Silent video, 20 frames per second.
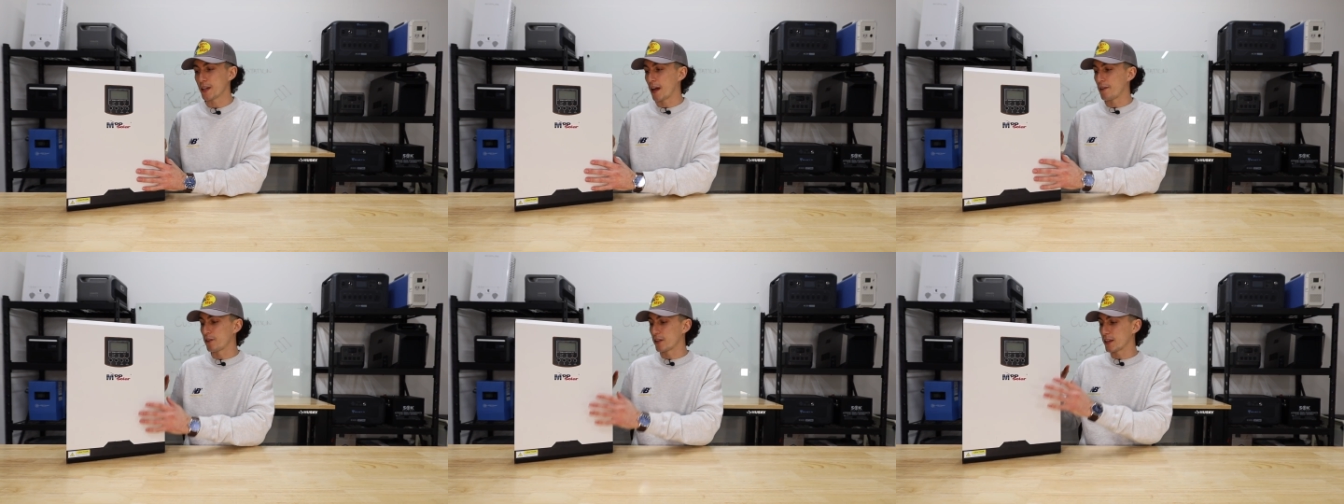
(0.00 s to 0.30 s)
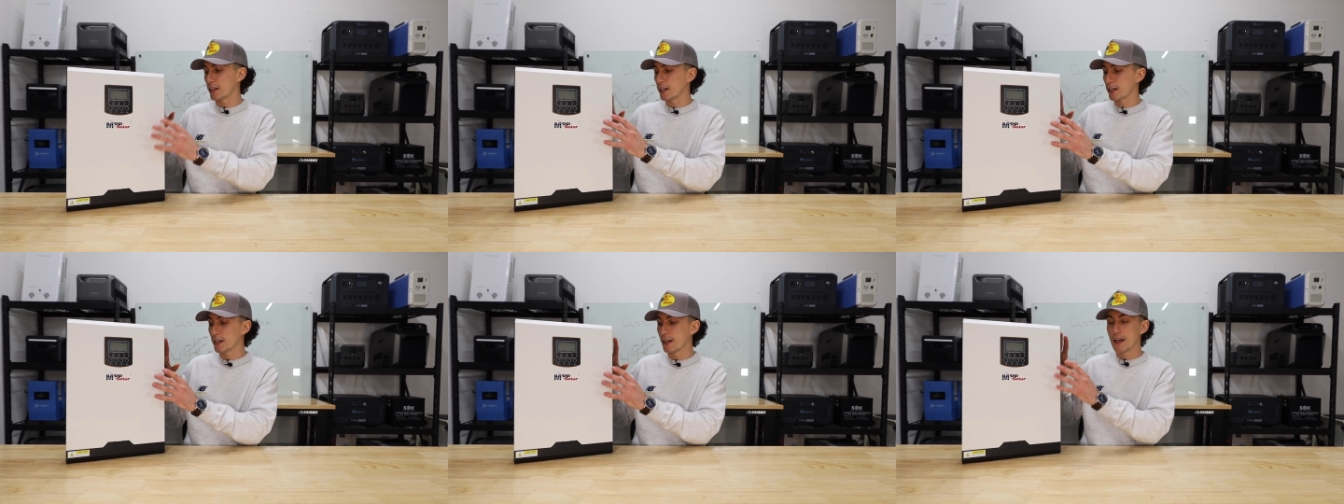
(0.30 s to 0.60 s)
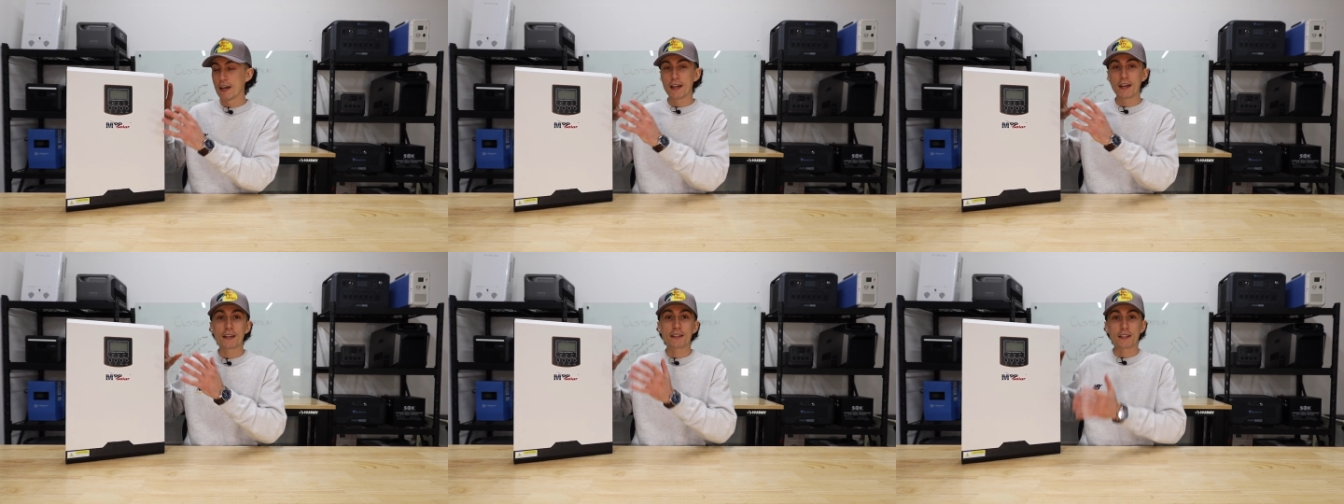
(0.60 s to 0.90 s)
Everything
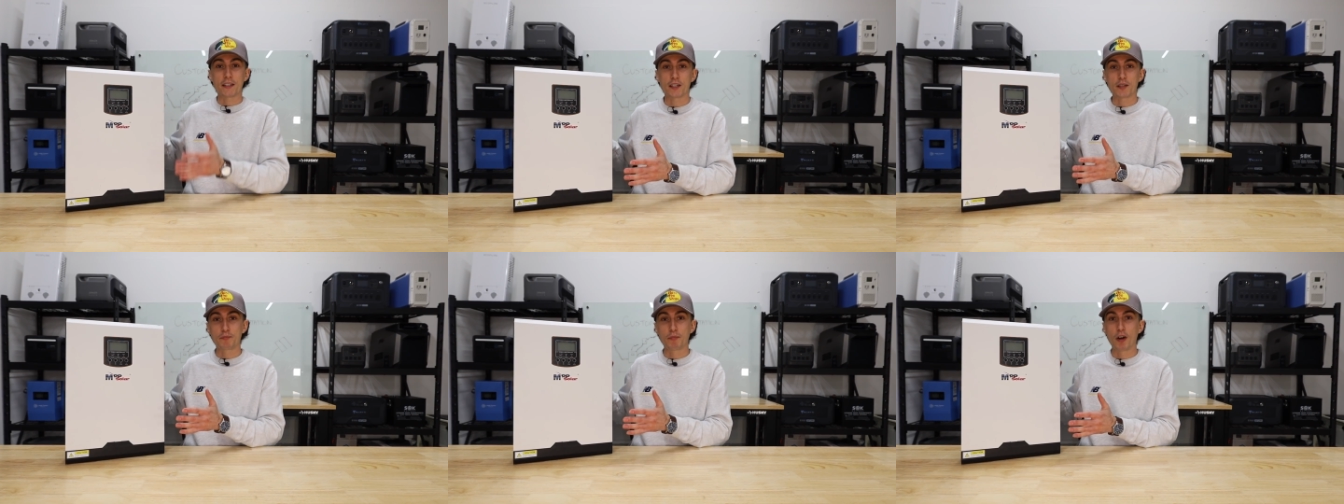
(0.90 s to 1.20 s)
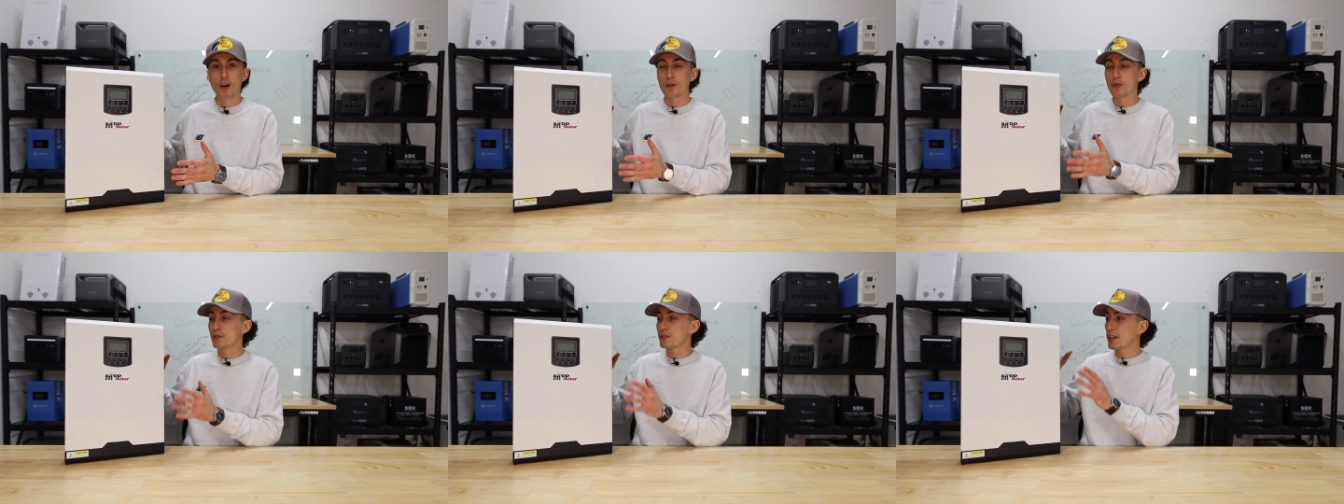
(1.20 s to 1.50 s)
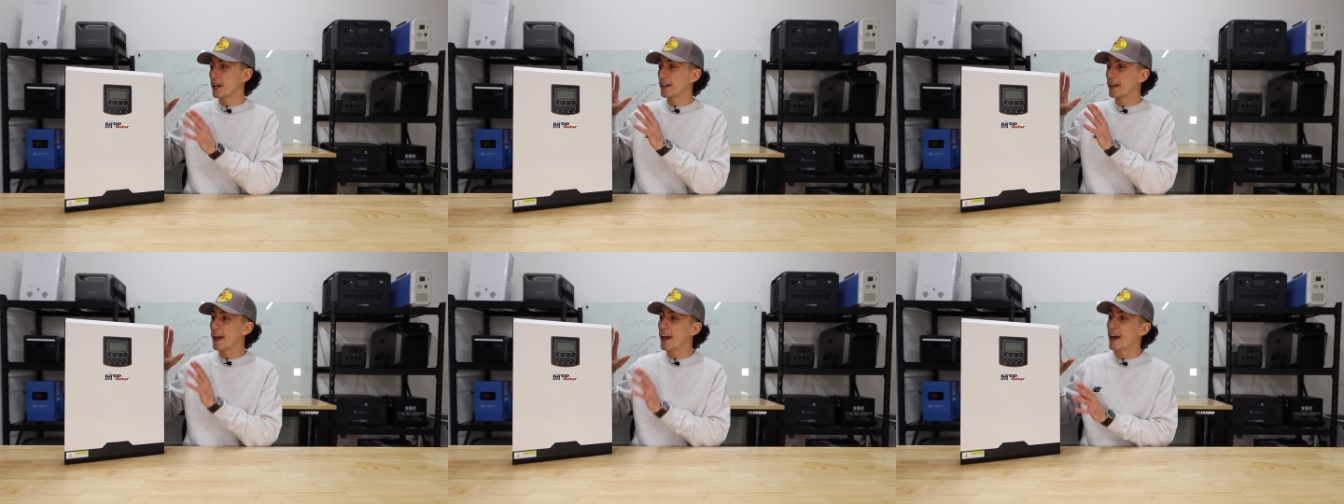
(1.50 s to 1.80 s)
is exposed
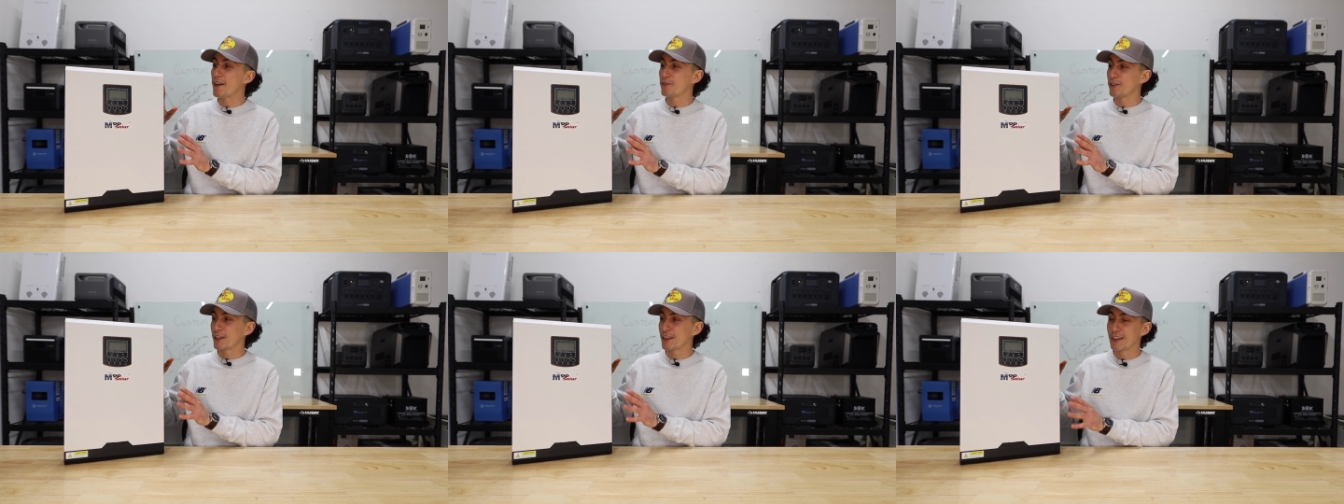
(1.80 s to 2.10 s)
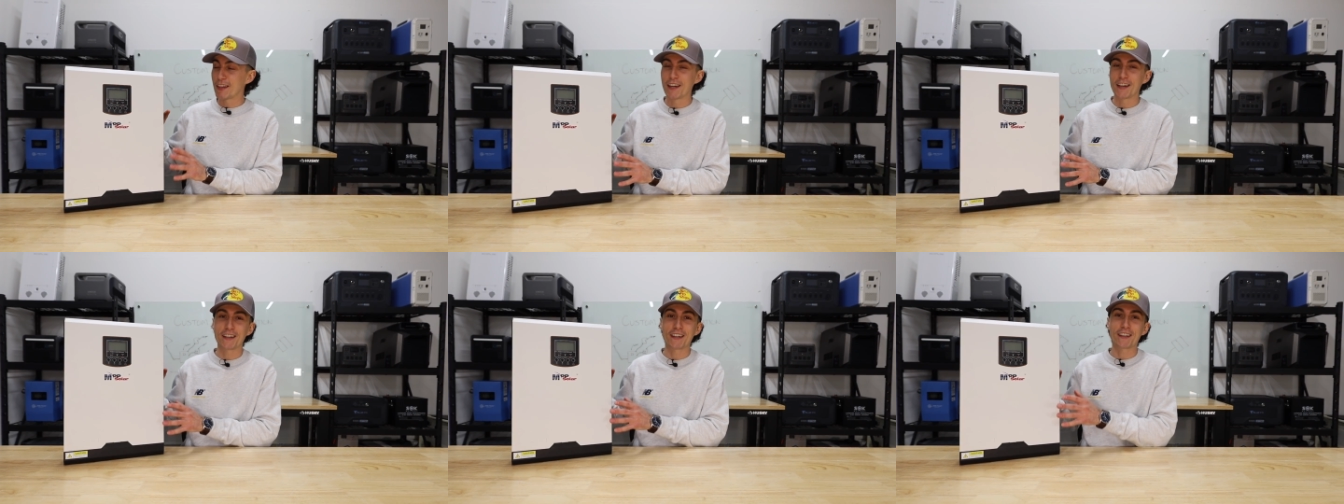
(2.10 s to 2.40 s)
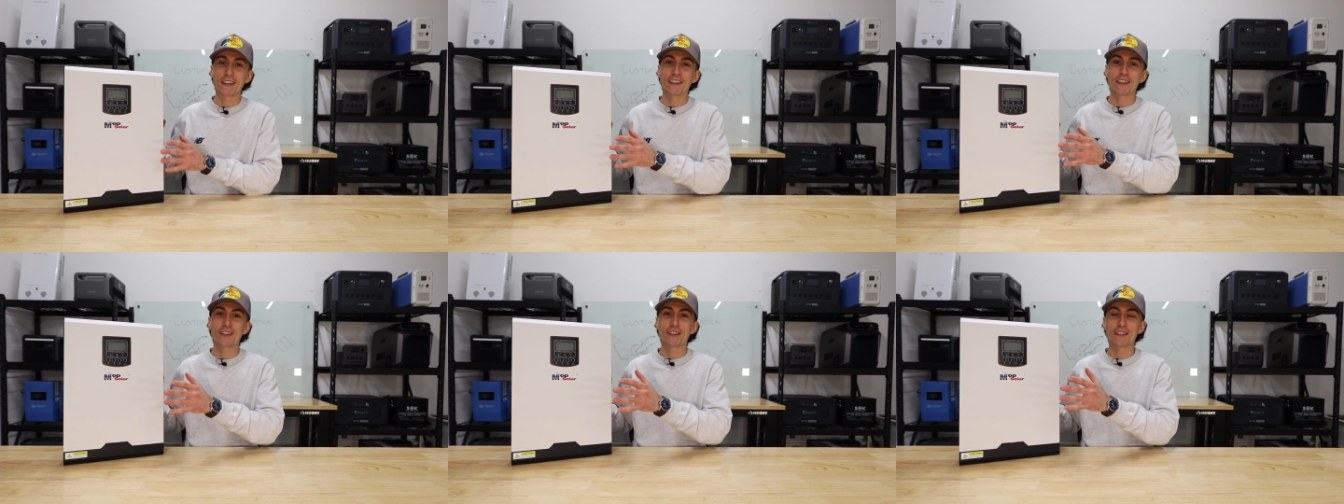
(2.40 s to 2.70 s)
and everything
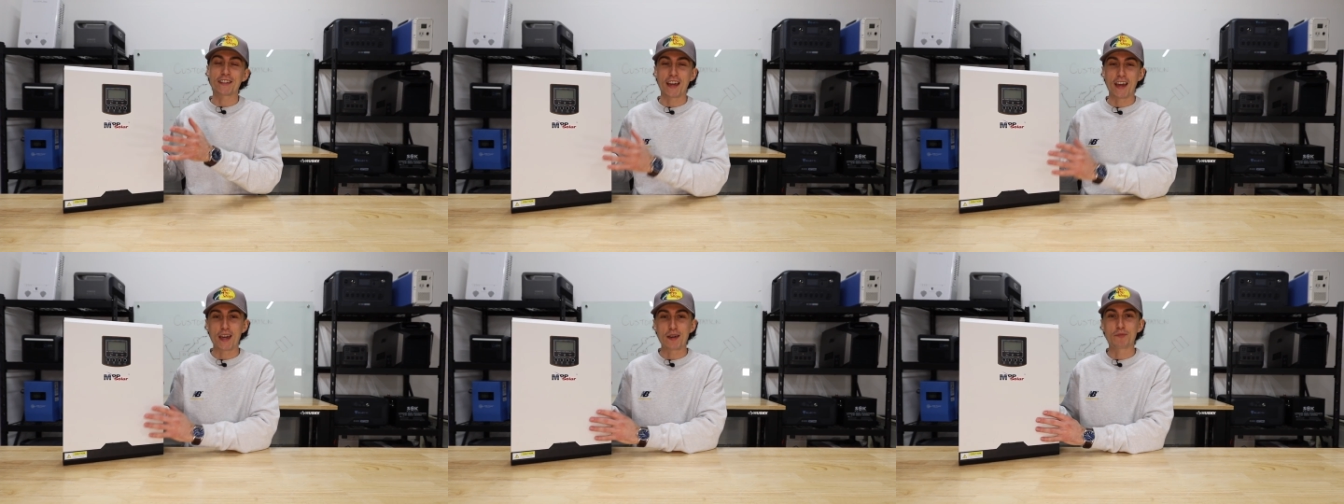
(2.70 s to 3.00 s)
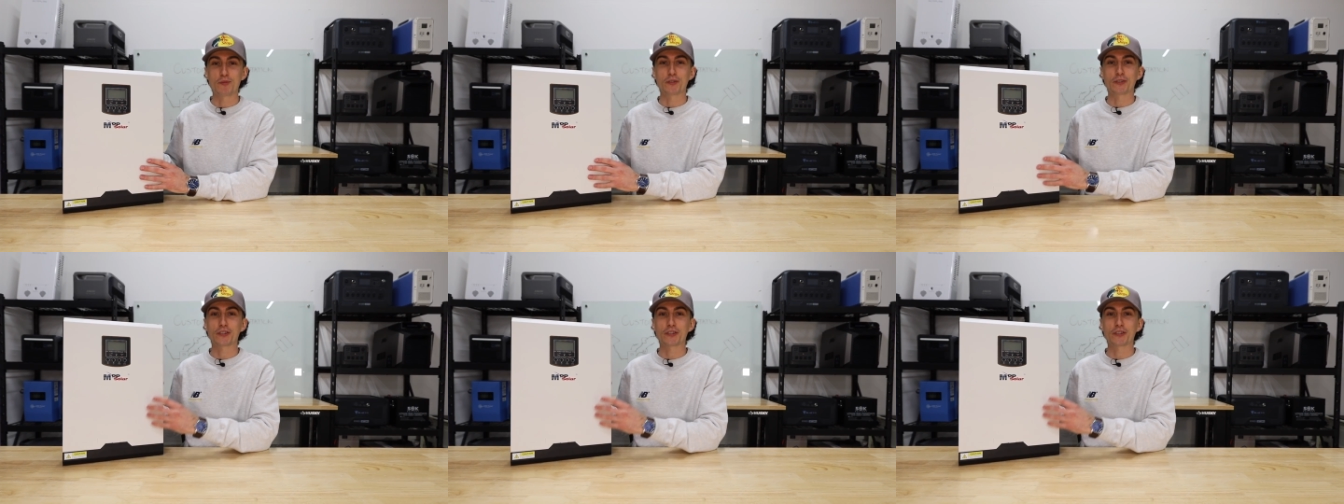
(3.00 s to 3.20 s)
is able